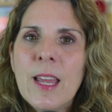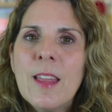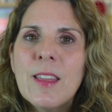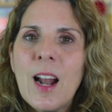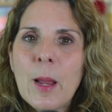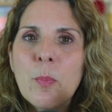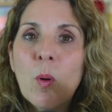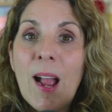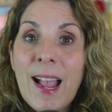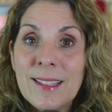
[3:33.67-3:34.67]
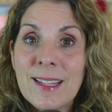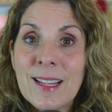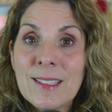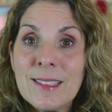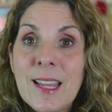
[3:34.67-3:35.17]
that I
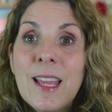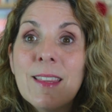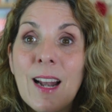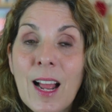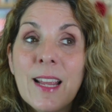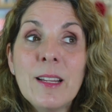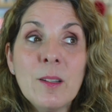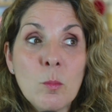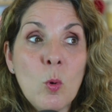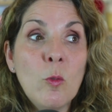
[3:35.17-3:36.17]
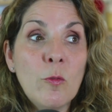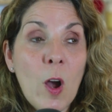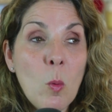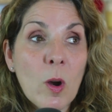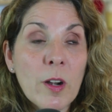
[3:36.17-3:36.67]
practice, that I move
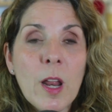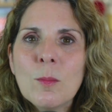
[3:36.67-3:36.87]
forward.